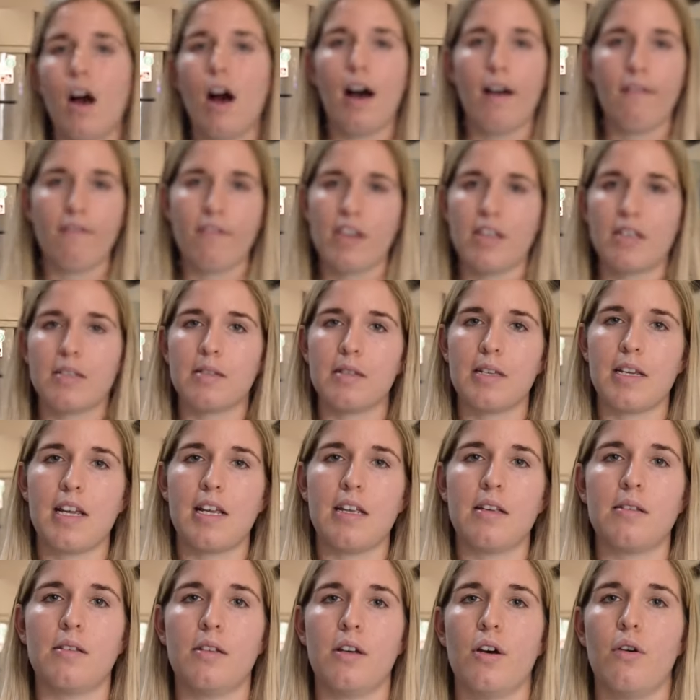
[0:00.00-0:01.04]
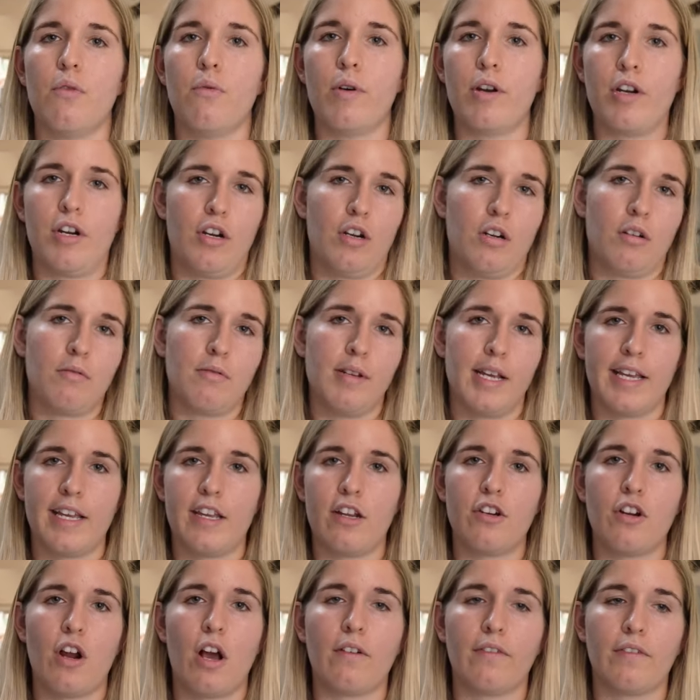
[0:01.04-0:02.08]
Obviously, so when you're taking
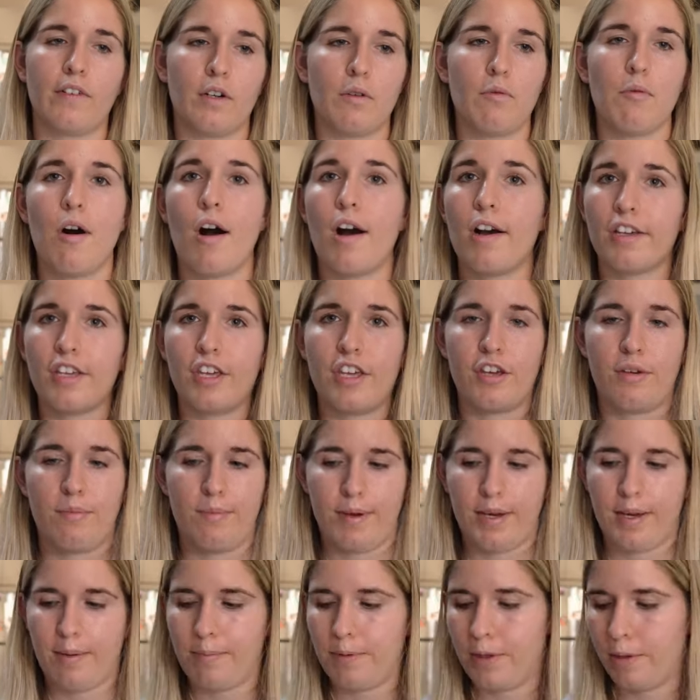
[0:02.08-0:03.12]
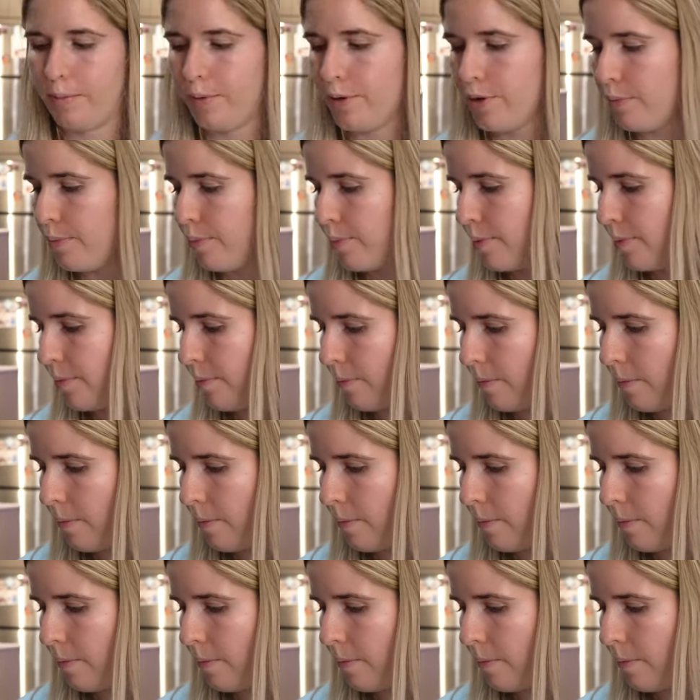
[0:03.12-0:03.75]
your dog for a walk, you can pick up their poop.